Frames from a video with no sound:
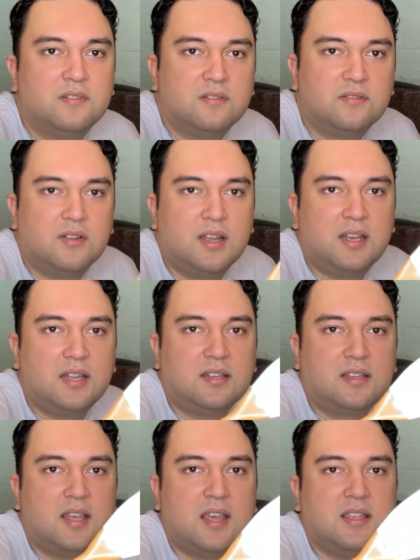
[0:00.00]
right? In
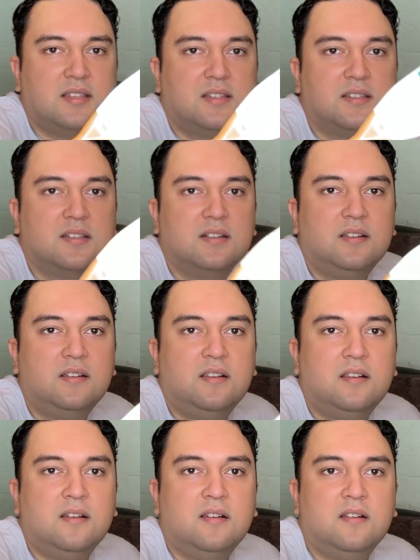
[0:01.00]
case
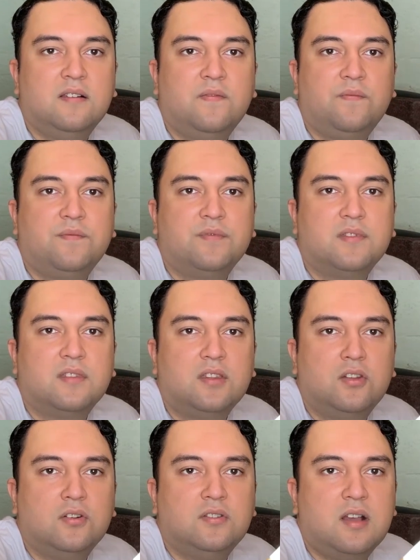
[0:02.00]

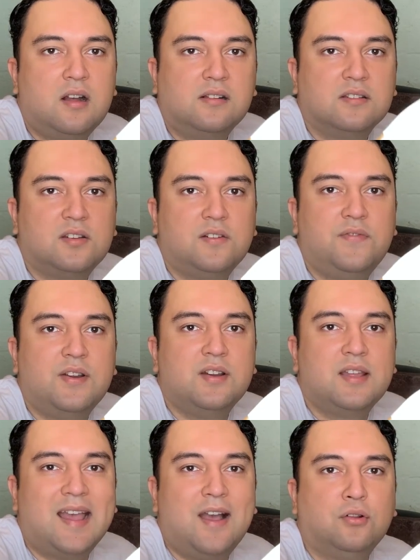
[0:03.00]
your dolls are
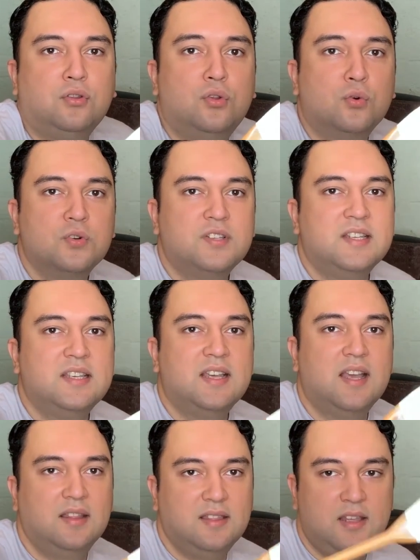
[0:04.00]
very outdoorsy
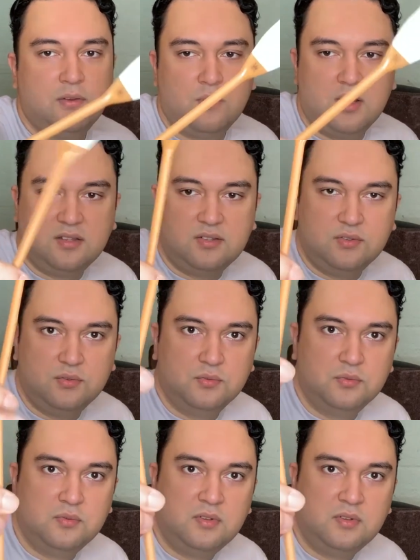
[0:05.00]
and they want to